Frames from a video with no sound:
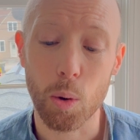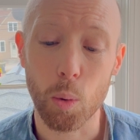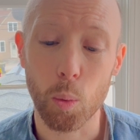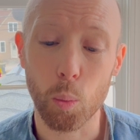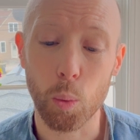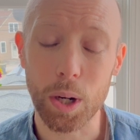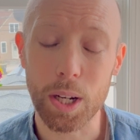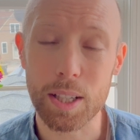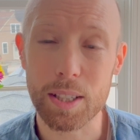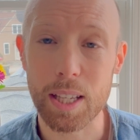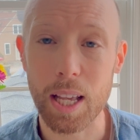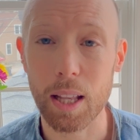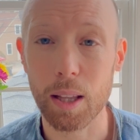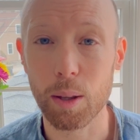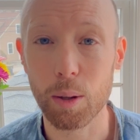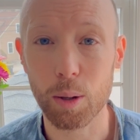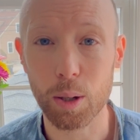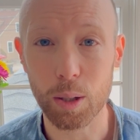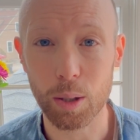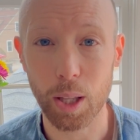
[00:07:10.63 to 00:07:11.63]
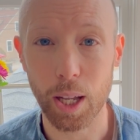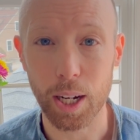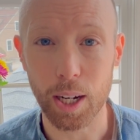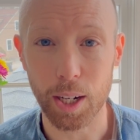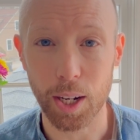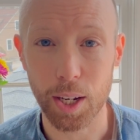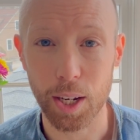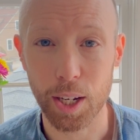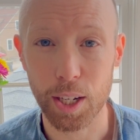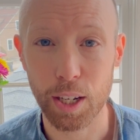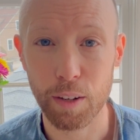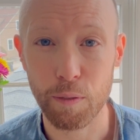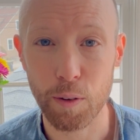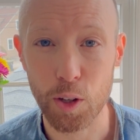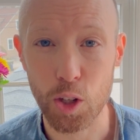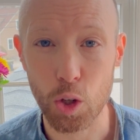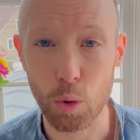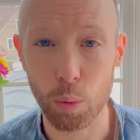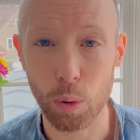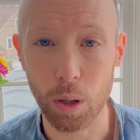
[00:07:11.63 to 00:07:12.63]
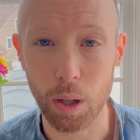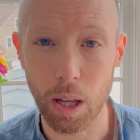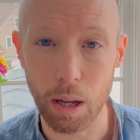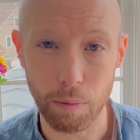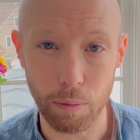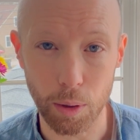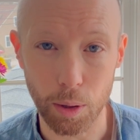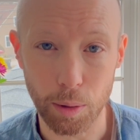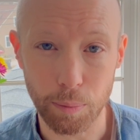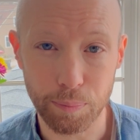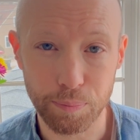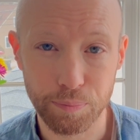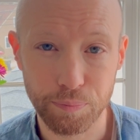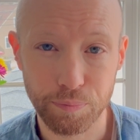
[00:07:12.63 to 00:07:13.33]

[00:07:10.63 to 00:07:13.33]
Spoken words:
what does that look like on an individual level?